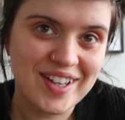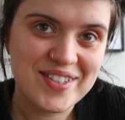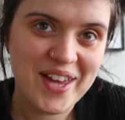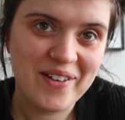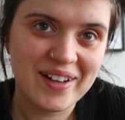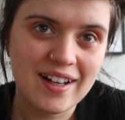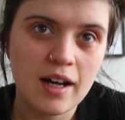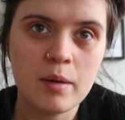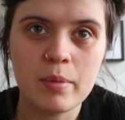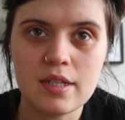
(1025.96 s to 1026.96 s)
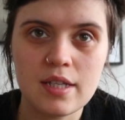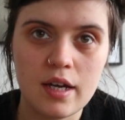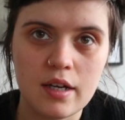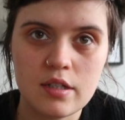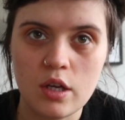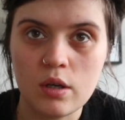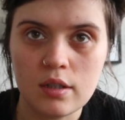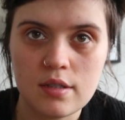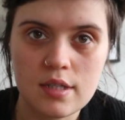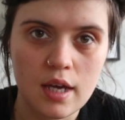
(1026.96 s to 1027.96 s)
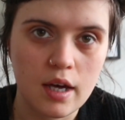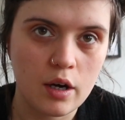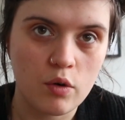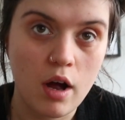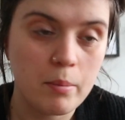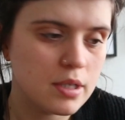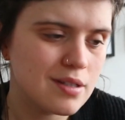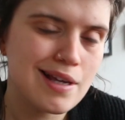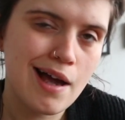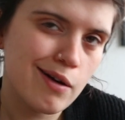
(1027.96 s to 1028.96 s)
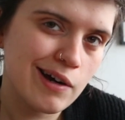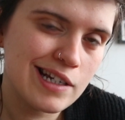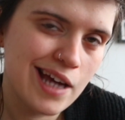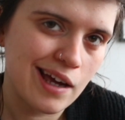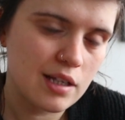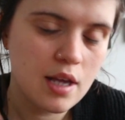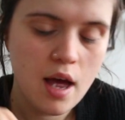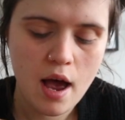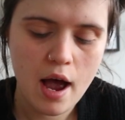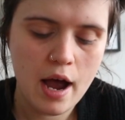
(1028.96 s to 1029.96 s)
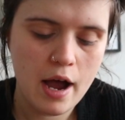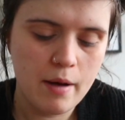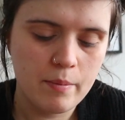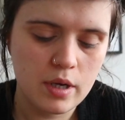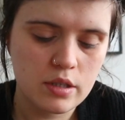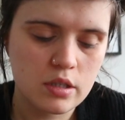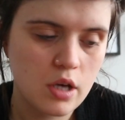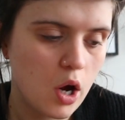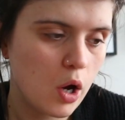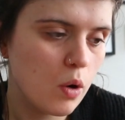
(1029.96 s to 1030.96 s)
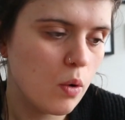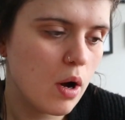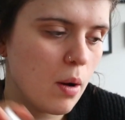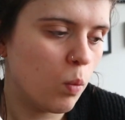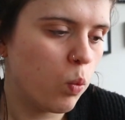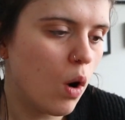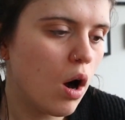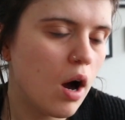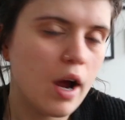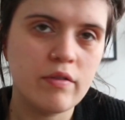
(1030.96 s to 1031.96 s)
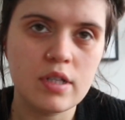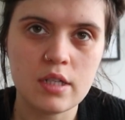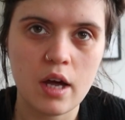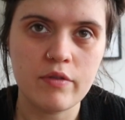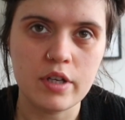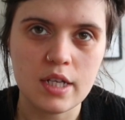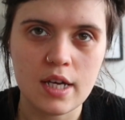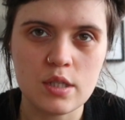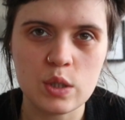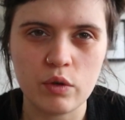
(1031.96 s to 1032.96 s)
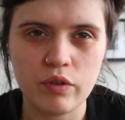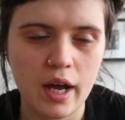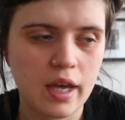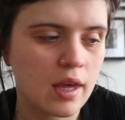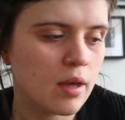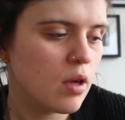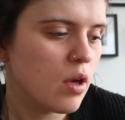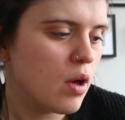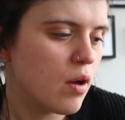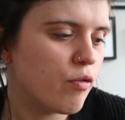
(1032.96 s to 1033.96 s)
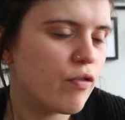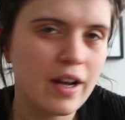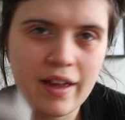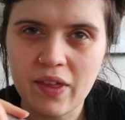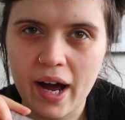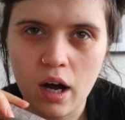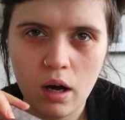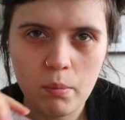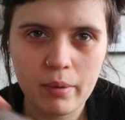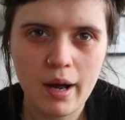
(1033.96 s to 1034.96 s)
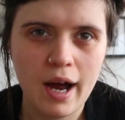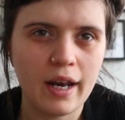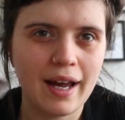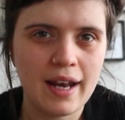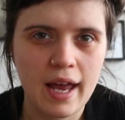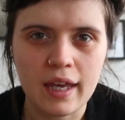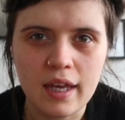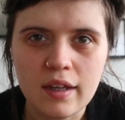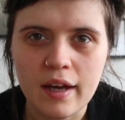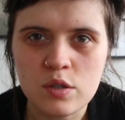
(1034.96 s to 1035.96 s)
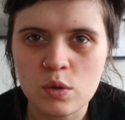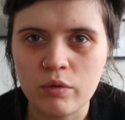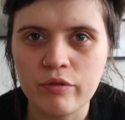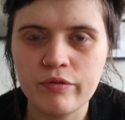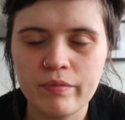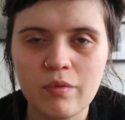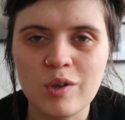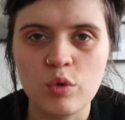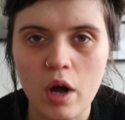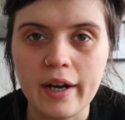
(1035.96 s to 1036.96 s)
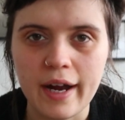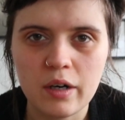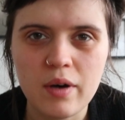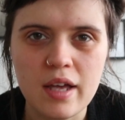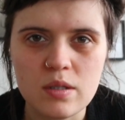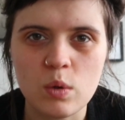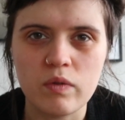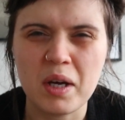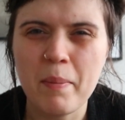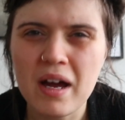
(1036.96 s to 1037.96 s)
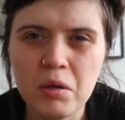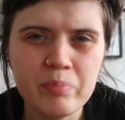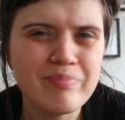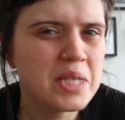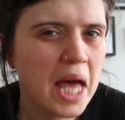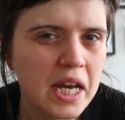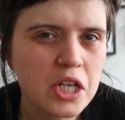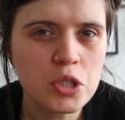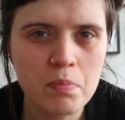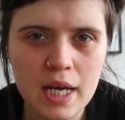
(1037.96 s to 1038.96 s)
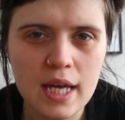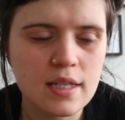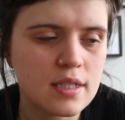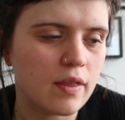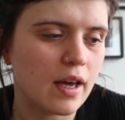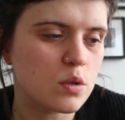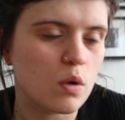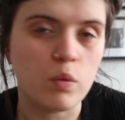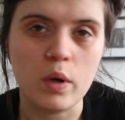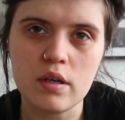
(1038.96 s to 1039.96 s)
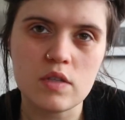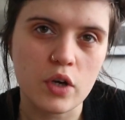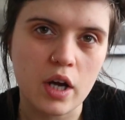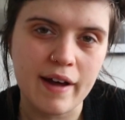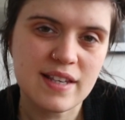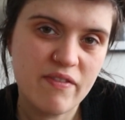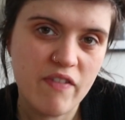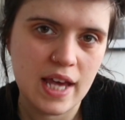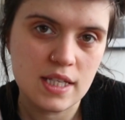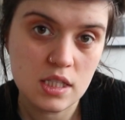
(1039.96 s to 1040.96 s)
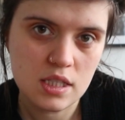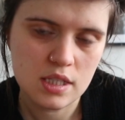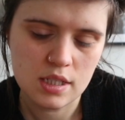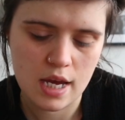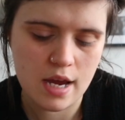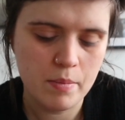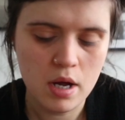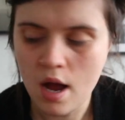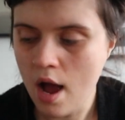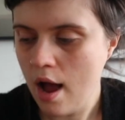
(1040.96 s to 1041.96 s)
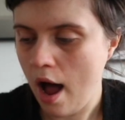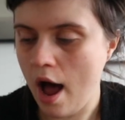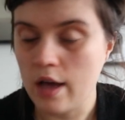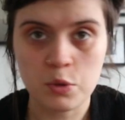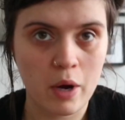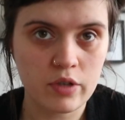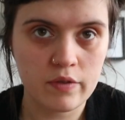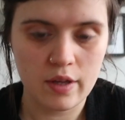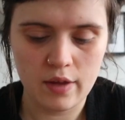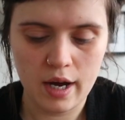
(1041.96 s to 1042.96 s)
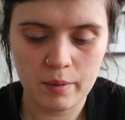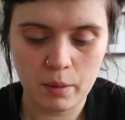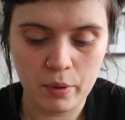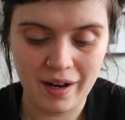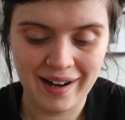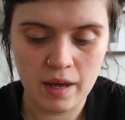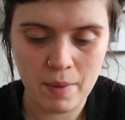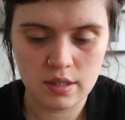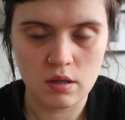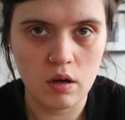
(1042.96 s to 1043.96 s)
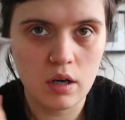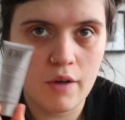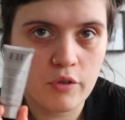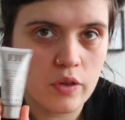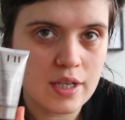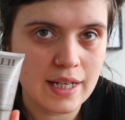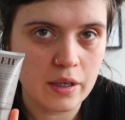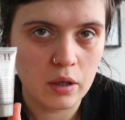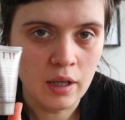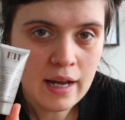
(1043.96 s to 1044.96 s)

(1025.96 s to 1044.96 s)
It's going. I'm gonna put this here so you can see it erupt and see how long it takes. So what I've discovered is sort of like filling that up and like letting it like sort of run out is sort of like about 10-ish minutes, and that sort of works for a nice face steam. So after I've done that, I'm gonna put a clay mask on. I've got this little